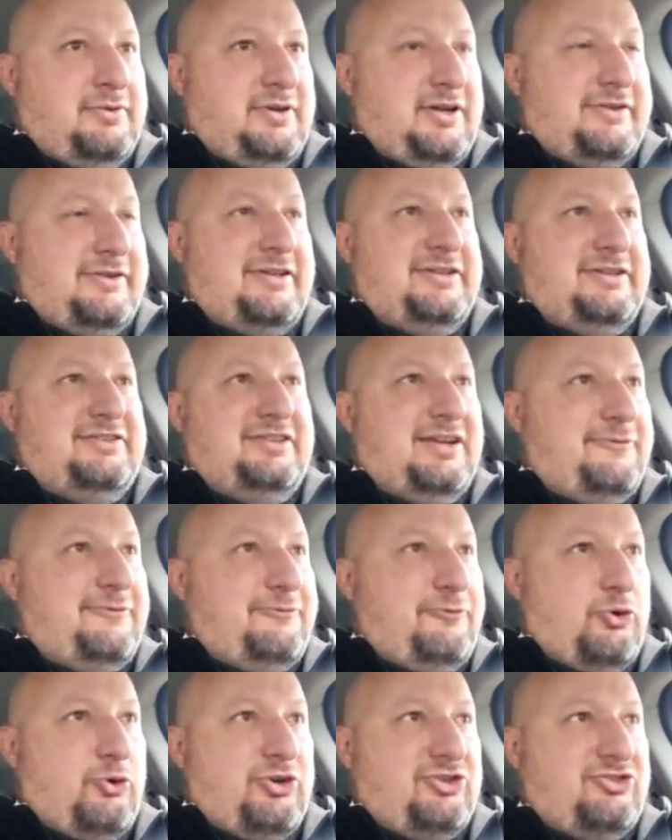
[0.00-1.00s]
and they did
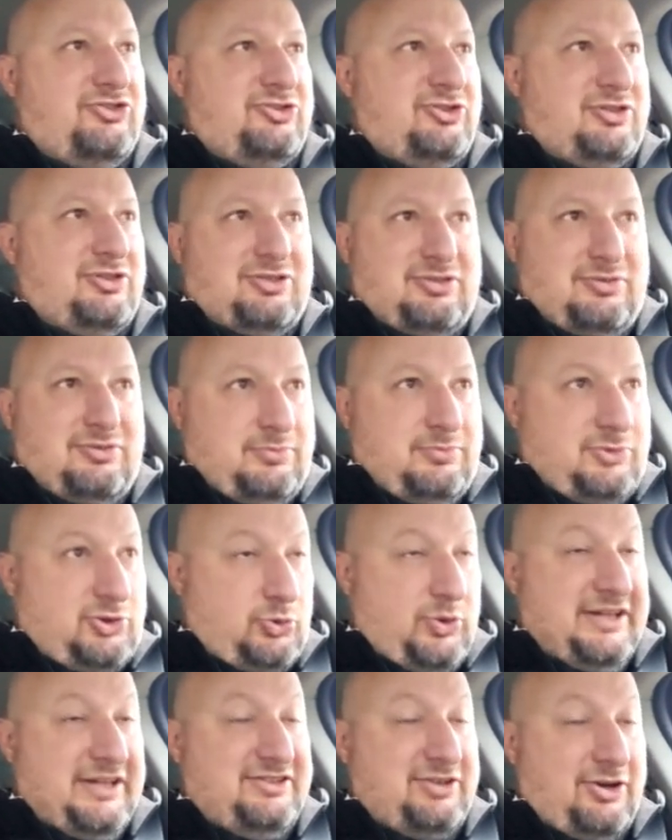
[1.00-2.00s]
force
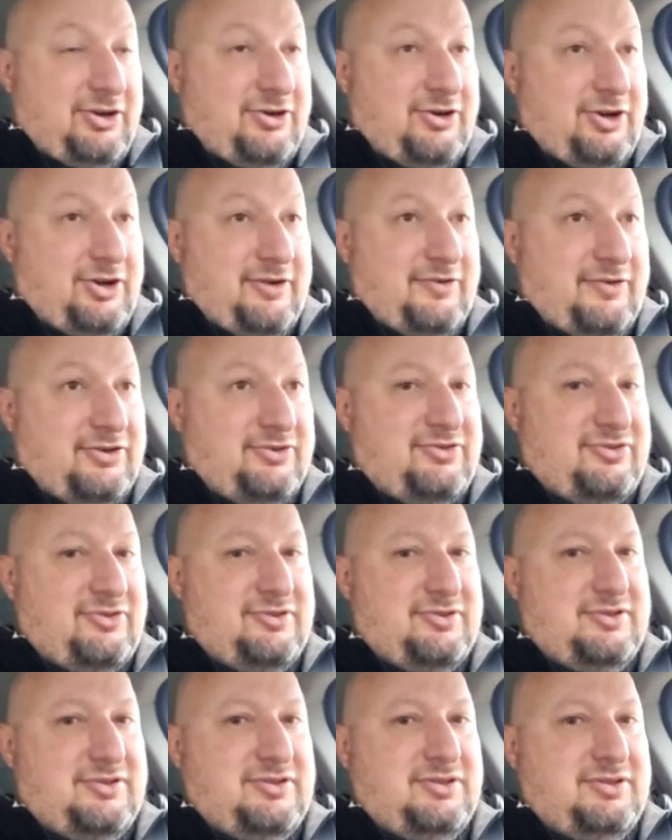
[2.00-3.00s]
3 turnovers
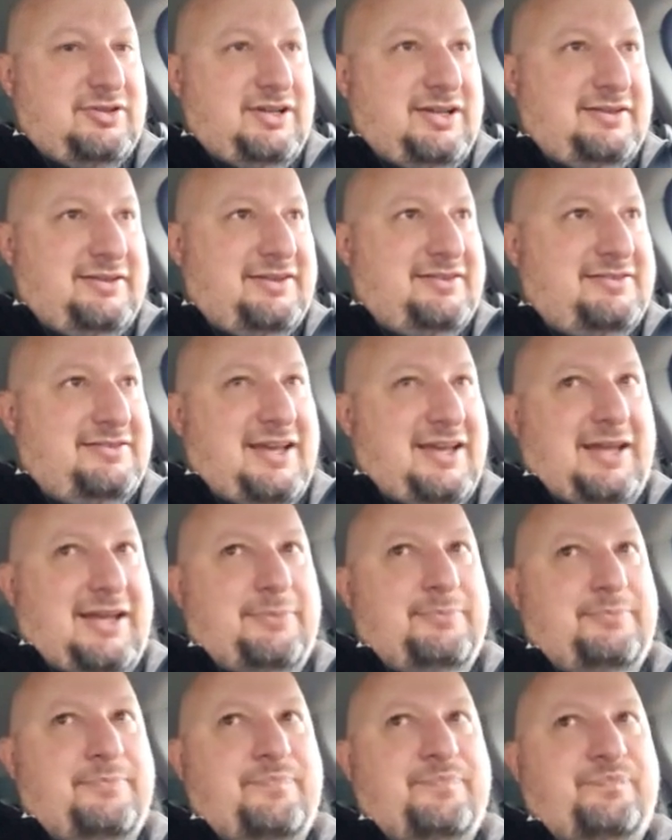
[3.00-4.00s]
in this
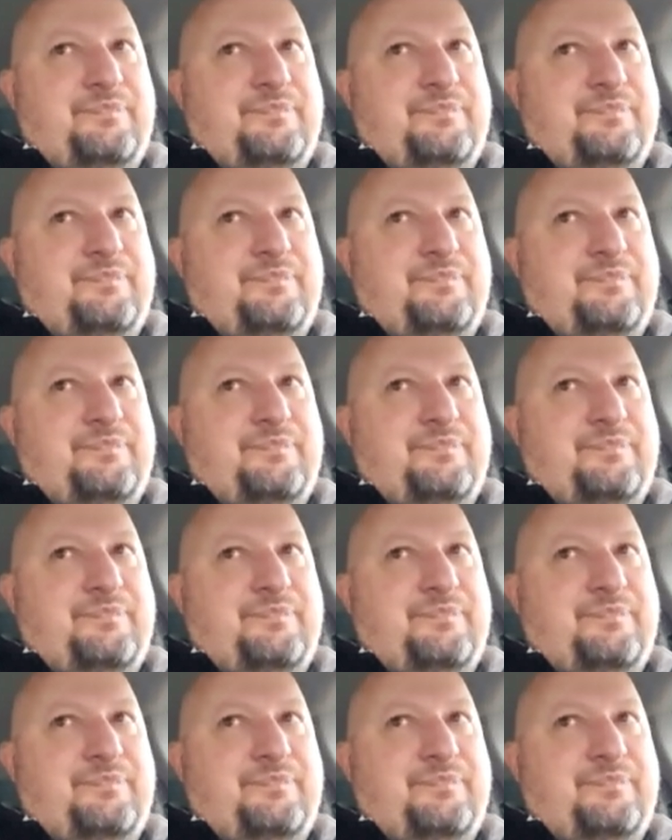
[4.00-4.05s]
game,